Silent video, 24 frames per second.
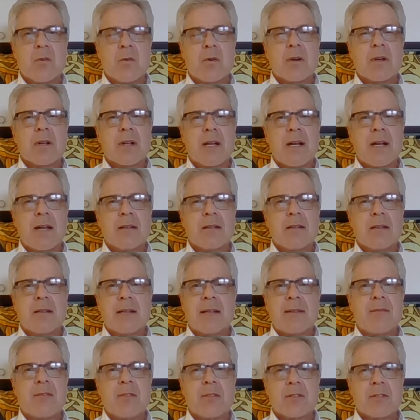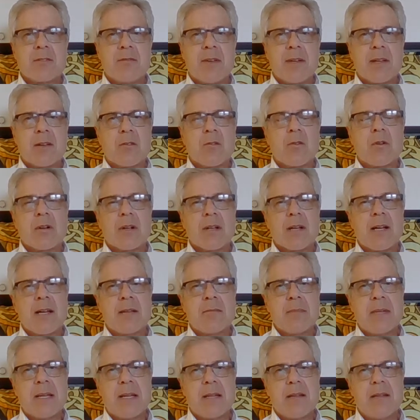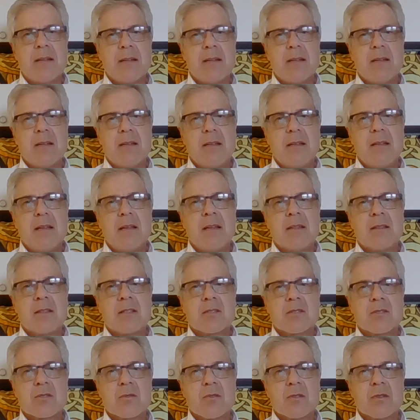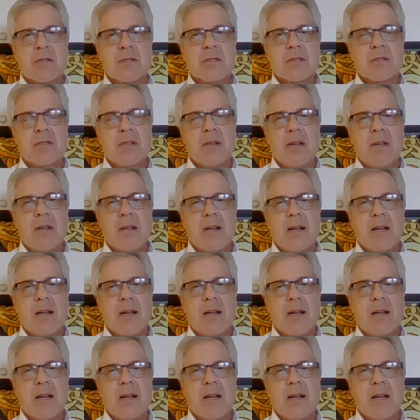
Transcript: event or a ConMed in the source,